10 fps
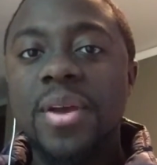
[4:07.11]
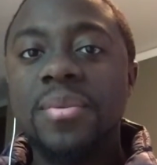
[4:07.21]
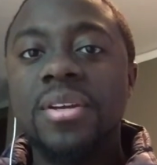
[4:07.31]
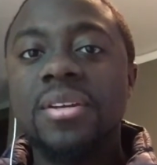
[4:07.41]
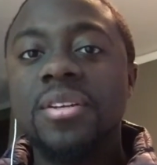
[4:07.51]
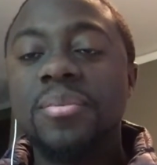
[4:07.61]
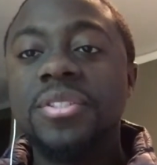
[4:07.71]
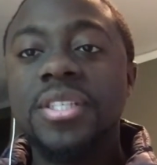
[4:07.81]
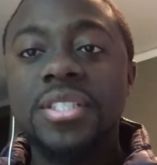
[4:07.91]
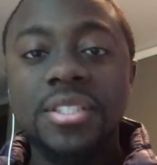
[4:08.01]
maybe the
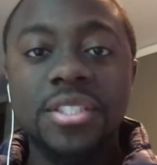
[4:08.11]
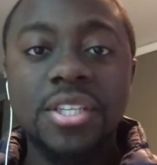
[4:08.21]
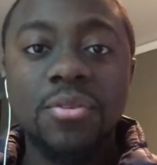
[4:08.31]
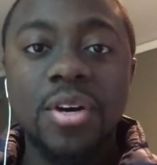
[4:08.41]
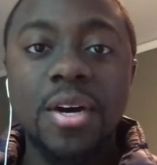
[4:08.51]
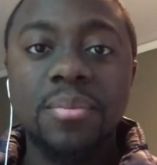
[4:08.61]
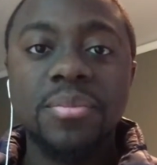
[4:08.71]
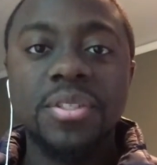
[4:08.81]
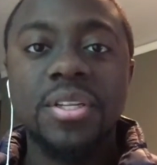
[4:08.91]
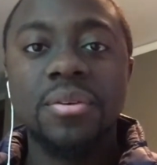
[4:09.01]
musicians show up
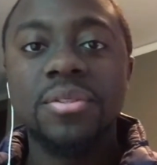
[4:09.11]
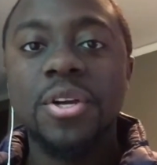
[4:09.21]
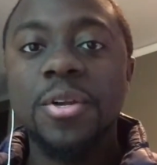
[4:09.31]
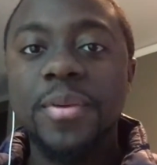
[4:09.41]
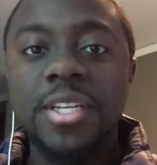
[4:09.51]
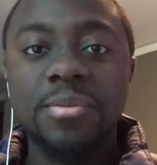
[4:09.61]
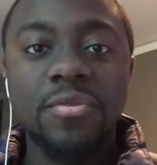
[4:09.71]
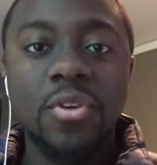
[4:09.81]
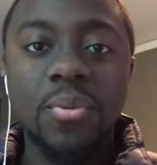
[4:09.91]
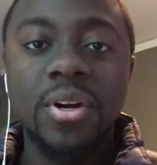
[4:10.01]
30 minutes
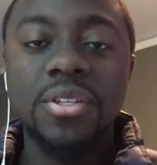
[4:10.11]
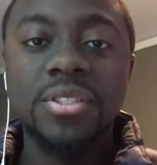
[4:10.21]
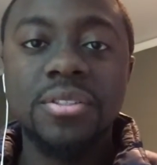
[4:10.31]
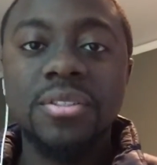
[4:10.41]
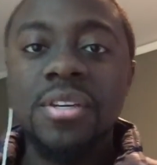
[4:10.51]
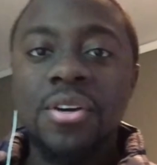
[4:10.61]
before rehearsal,